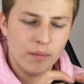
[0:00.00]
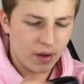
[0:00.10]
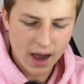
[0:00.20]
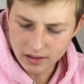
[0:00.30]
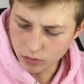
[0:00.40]

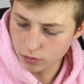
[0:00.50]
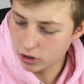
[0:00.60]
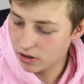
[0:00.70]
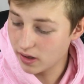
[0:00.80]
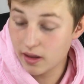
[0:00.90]
But I don't
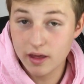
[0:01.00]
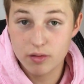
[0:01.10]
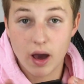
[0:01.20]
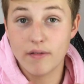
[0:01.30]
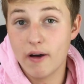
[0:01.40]
really see
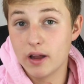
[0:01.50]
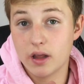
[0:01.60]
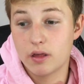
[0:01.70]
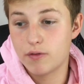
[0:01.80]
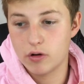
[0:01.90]
this. I've had
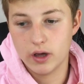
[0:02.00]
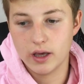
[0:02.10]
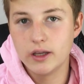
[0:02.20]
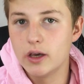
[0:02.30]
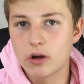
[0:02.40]
this for like
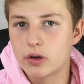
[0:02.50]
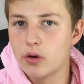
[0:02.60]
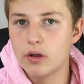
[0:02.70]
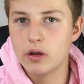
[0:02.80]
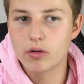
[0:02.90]
a year,
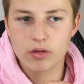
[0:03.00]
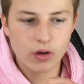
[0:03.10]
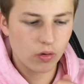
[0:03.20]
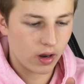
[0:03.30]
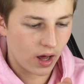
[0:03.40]
2 years
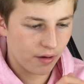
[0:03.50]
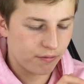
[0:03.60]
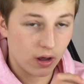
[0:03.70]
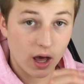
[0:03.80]
now, and I